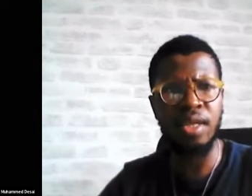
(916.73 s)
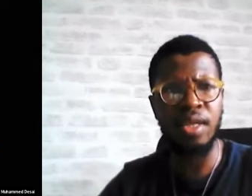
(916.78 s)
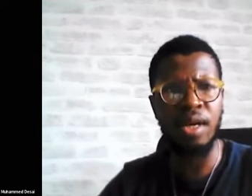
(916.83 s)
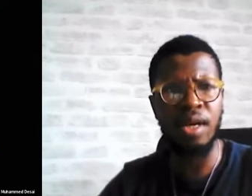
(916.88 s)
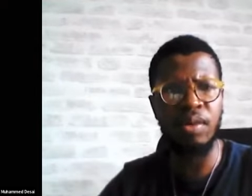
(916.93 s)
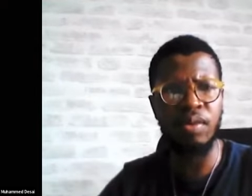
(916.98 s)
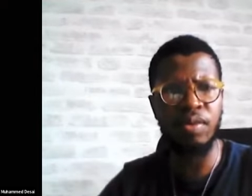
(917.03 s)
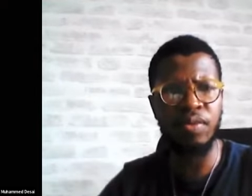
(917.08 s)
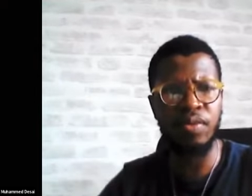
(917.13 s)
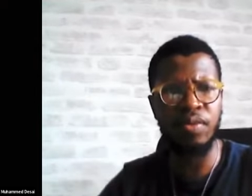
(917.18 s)
Uh,
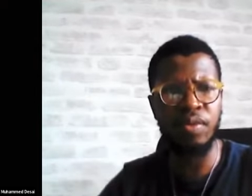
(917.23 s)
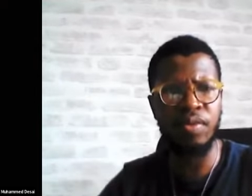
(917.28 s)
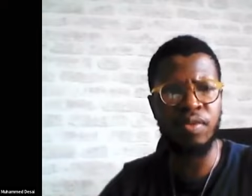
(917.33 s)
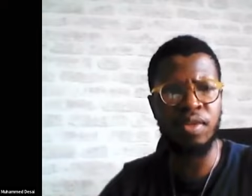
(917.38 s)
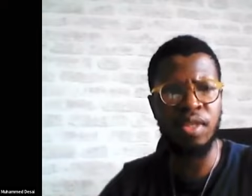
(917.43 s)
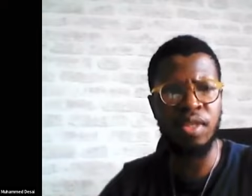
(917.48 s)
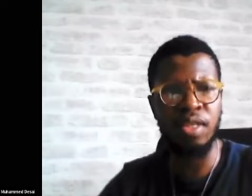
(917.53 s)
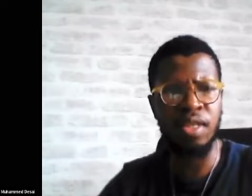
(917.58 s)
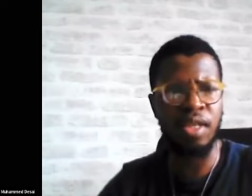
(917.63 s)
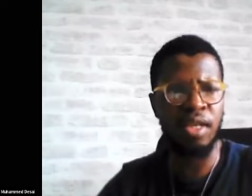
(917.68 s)
we, have
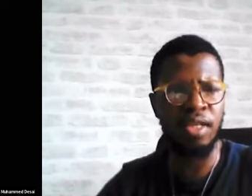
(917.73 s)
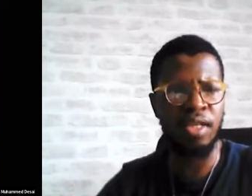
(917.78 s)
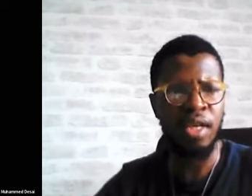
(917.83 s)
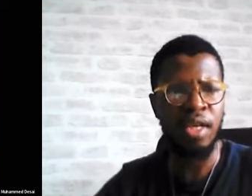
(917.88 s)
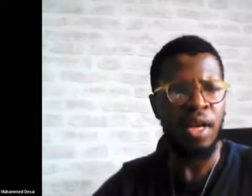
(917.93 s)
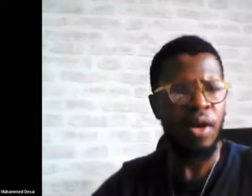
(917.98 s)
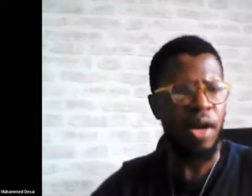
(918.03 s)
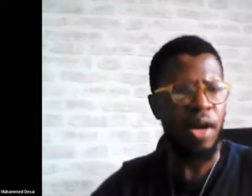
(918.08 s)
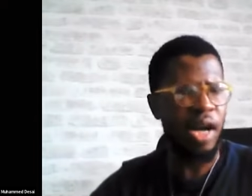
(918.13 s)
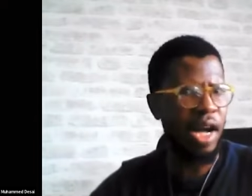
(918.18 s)
seen that.
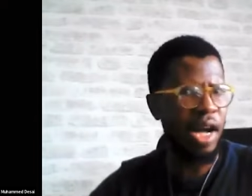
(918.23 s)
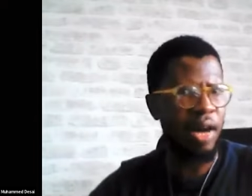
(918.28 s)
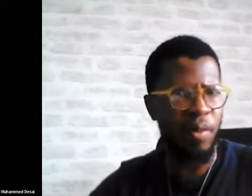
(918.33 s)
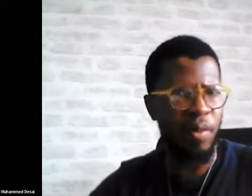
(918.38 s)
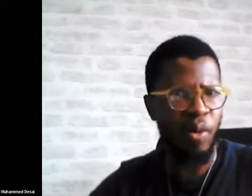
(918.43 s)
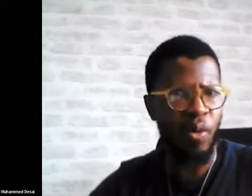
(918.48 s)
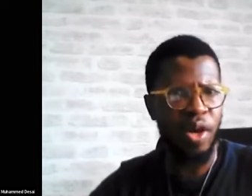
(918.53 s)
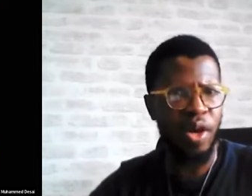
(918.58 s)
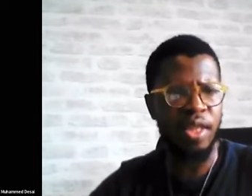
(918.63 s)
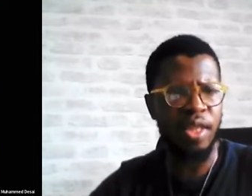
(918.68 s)
I'm
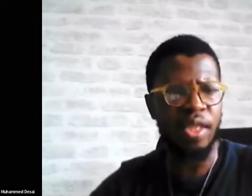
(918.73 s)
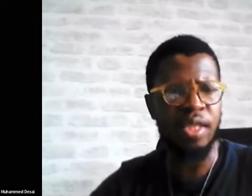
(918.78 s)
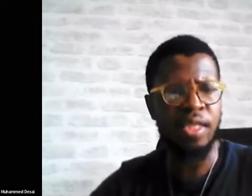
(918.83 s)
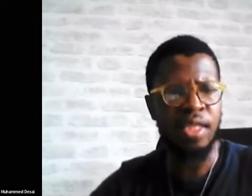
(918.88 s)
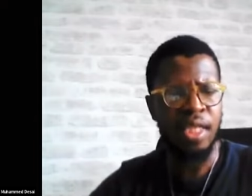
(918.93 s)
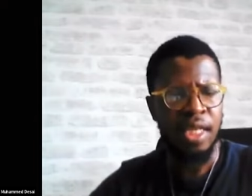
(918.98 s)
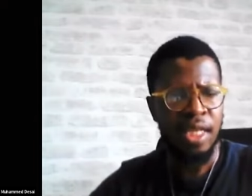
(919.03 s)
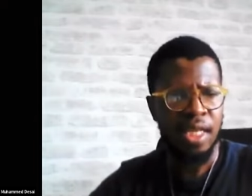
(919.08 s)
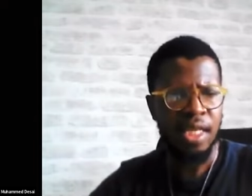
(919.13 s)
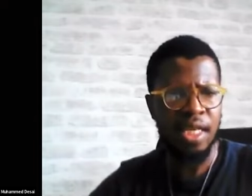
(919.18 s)
aware
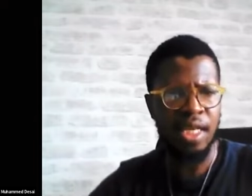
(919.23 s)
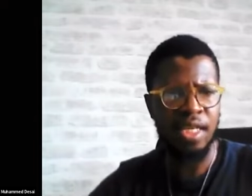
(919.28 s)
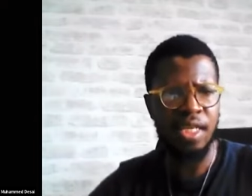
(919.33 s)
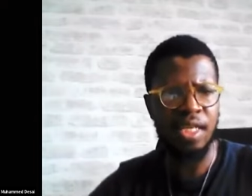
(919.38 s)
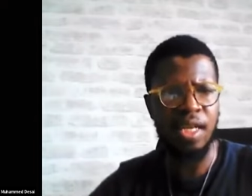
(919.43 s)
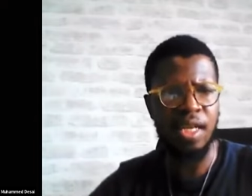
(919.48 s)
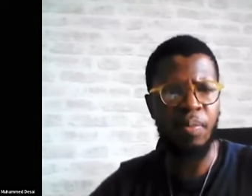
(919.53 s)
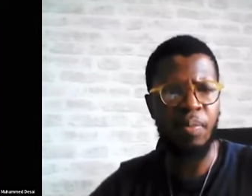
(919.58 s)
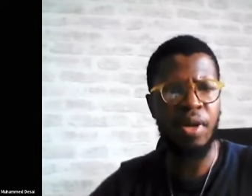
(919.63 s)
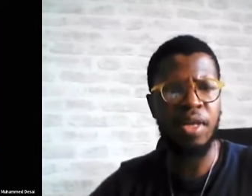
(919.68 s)
that
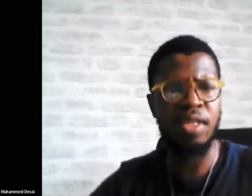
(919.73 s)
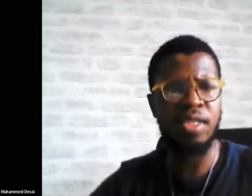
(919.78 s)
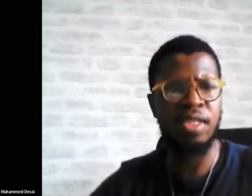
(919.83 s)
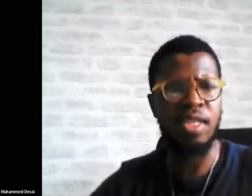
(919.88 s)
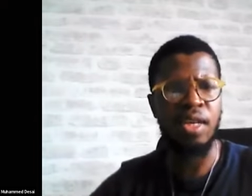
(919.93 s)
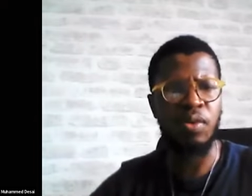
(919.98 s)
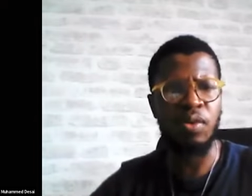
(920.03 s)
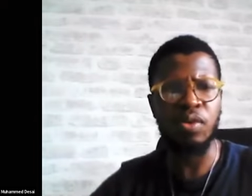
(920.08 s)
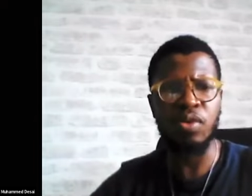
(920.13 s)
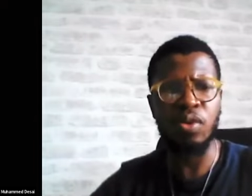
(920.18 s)
Kenyan and
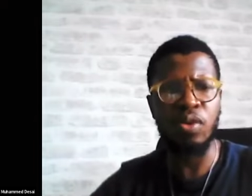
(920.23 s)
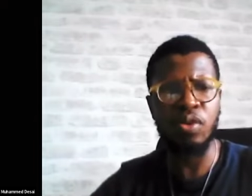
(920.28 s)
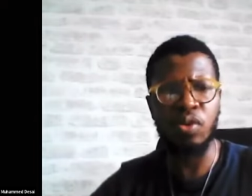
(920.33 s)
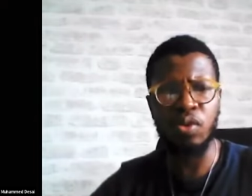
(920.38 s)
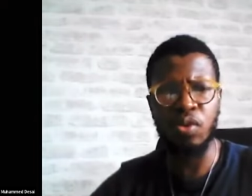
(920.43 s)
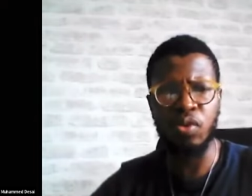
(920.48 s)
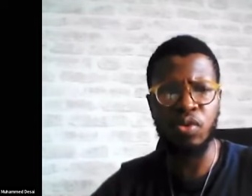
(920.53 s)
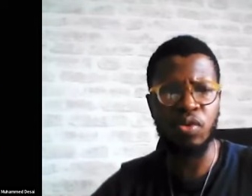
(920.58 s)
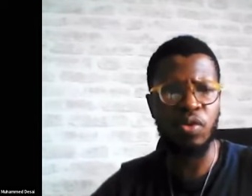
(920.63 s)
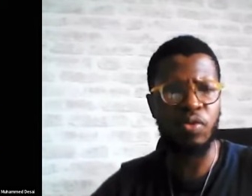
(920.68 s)
Palestine was also
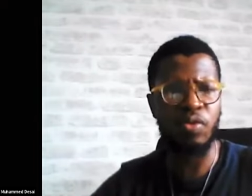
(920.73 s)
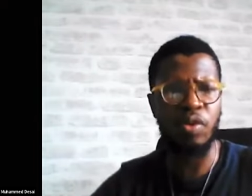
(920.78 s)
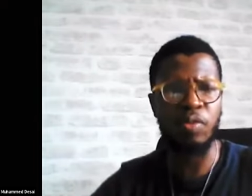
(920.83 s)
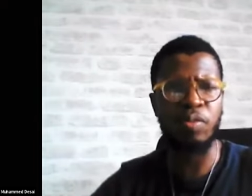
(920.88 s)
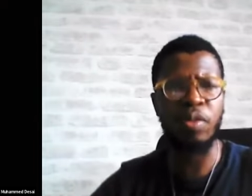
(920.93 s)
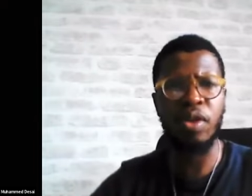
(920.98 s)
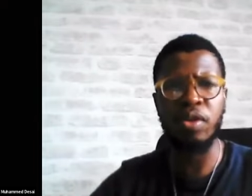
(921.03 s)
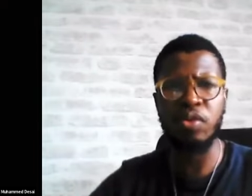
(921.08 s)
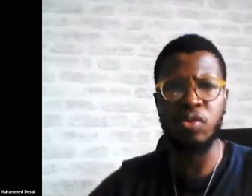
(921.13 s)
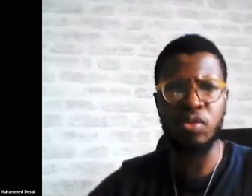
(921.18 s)
not so
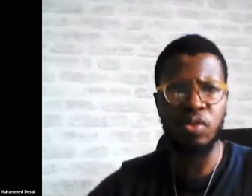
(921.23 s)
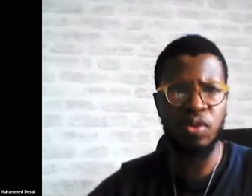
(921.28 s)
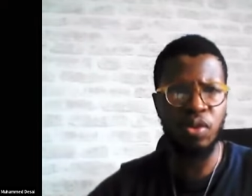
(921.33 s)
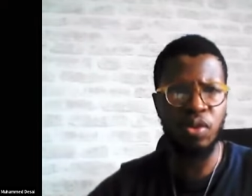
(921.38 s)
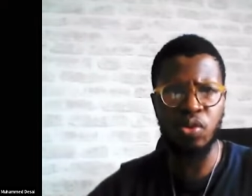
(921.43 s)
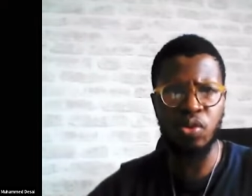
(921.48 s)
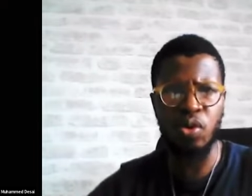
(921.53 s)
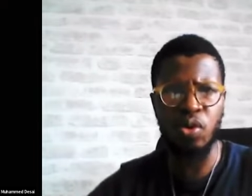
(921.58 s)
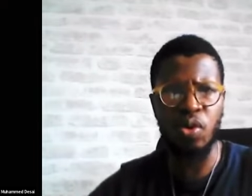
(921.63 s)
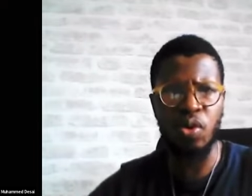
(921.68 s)
from,
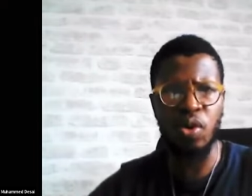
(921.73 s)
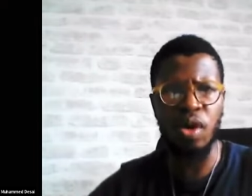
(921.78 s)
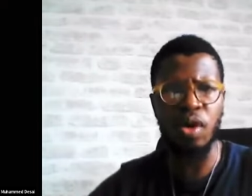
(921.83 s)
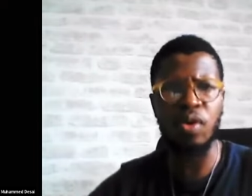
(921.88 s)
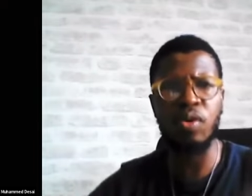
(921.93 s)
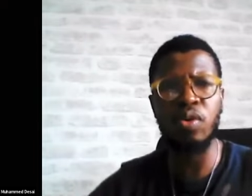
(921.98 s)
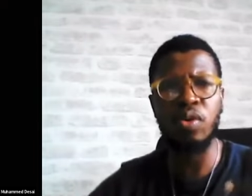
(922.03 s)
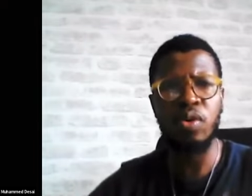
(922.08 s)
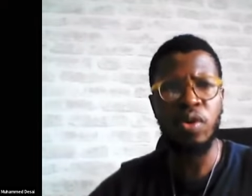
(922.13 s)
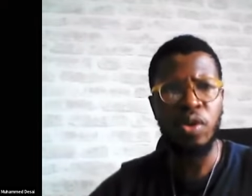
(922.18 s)
not so long
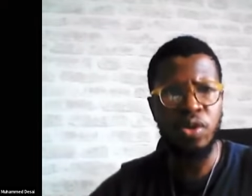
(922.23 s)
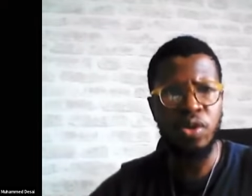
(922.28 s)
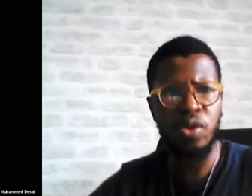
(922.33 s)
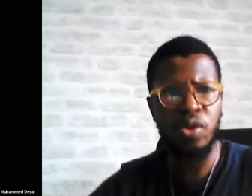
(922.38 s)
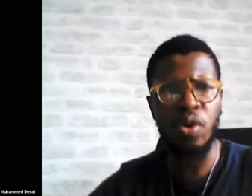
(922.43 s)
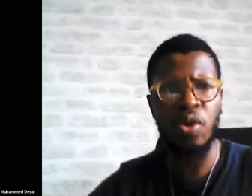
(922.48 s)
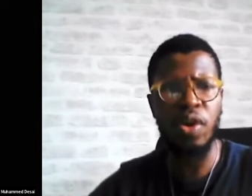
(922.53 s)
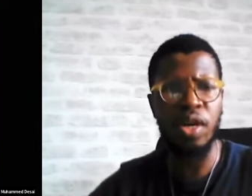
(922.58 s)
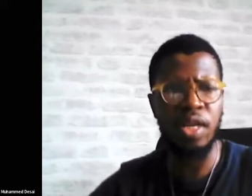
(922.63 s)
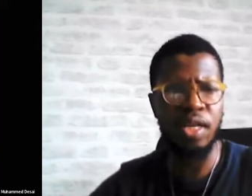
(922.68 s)
ago. The
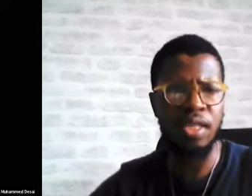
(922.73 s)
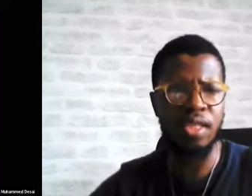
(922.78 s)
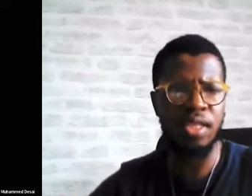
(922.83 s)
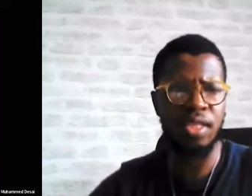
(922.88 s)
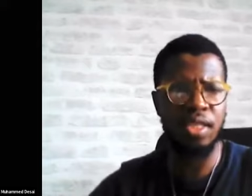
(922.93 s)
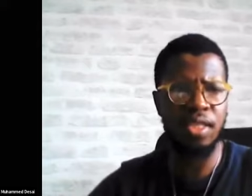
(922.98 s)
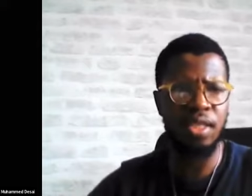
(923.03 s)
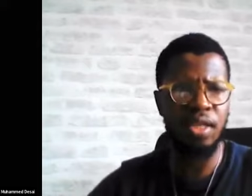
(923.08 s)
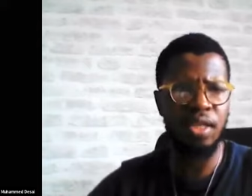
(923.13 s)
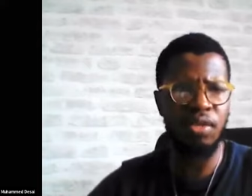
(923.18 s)

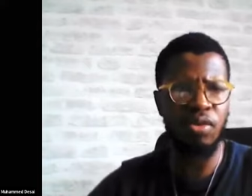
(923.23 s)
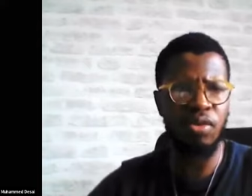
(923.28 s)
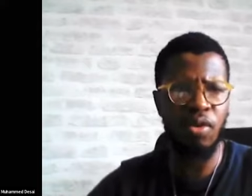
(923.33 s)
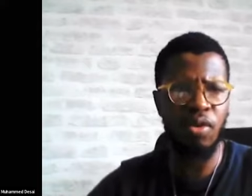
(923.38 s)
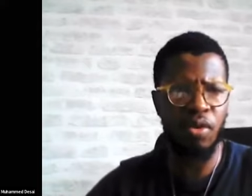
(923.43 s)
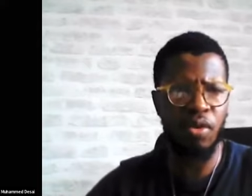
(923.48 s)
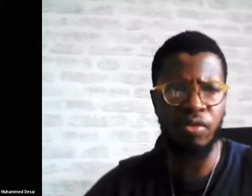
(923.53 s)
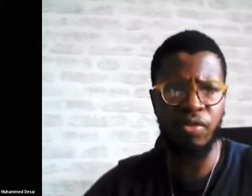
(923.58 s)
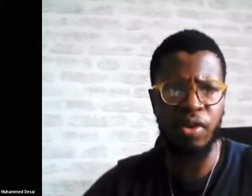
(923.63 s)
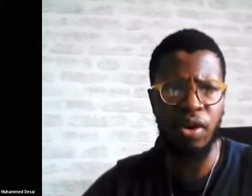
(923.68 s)
organization that you
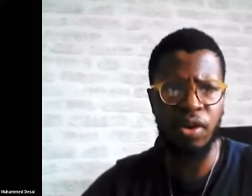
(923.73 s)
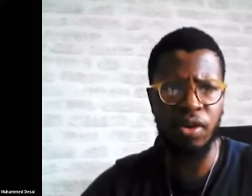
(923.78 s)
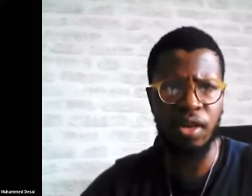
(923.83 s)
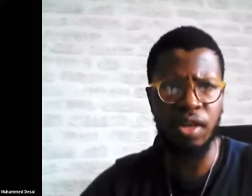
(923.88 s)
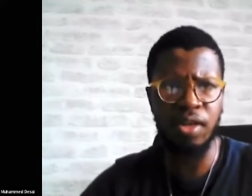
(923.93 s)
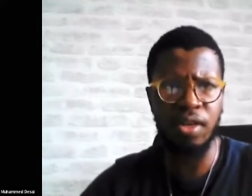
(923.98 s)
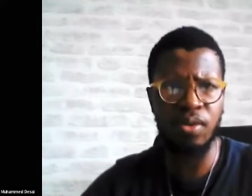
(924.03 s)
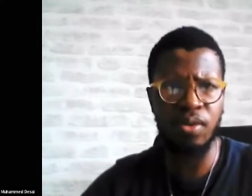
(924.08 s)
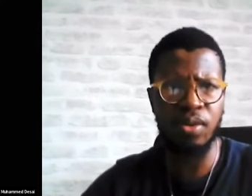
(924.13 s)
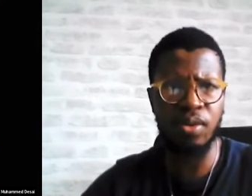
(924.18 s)

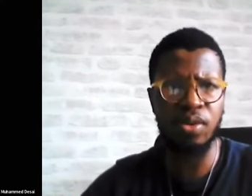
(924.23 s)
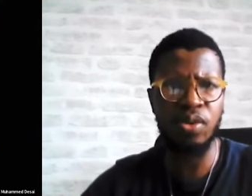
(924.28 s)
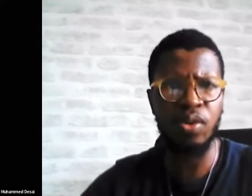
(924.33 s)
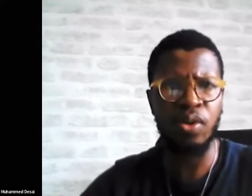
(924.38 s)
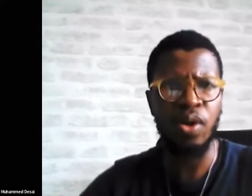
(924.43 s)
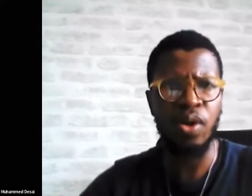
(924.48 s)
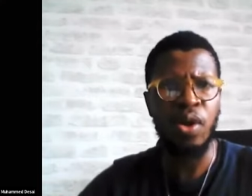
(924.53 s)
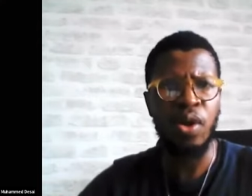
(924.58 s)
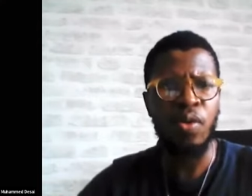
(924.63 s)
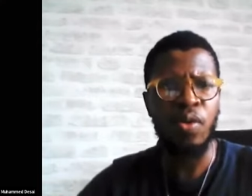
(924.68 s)
co-founded also
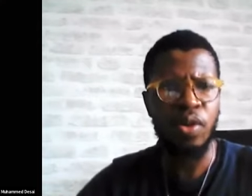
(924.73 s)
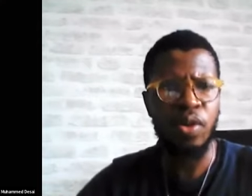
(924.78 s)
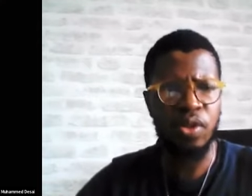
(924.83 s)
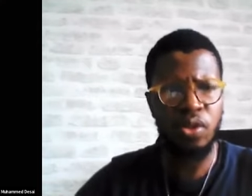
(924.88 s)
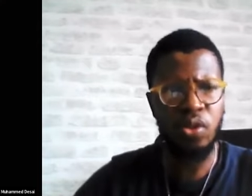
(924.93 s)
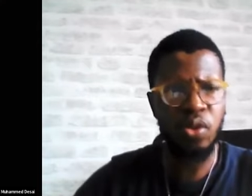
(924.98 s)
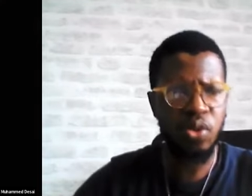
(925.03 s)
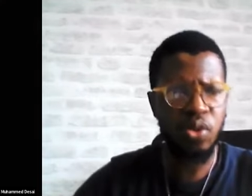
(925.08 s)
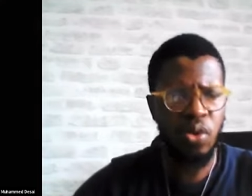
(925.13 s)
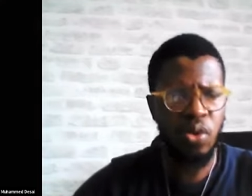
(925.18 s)
was
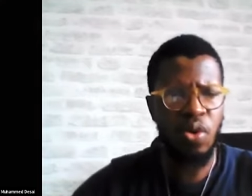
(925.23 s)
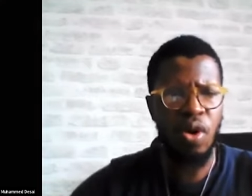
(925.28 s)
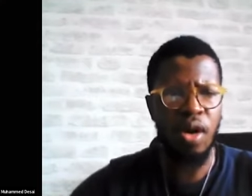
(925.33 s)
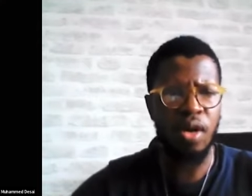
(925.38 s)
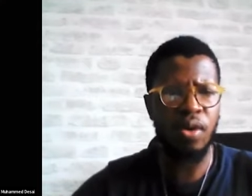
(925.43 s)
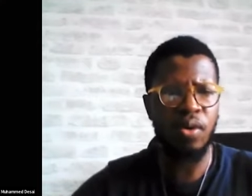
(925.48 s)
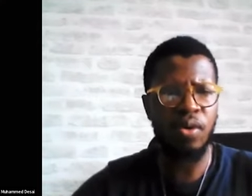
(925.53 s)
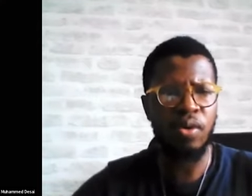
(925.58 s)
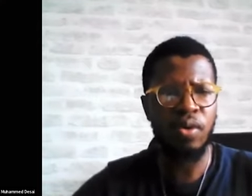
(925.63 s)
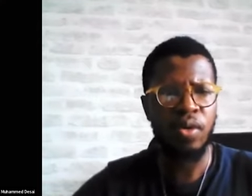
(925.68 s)
not so long
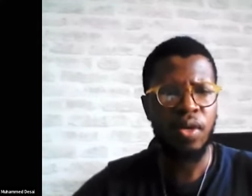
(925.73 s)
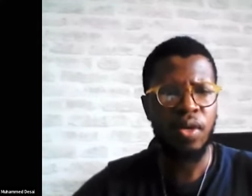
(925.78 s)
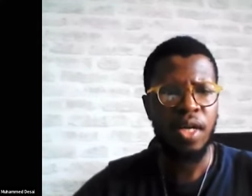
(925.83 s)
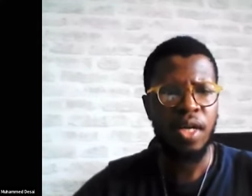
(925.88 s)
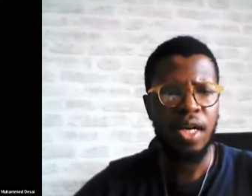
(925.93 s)
ago.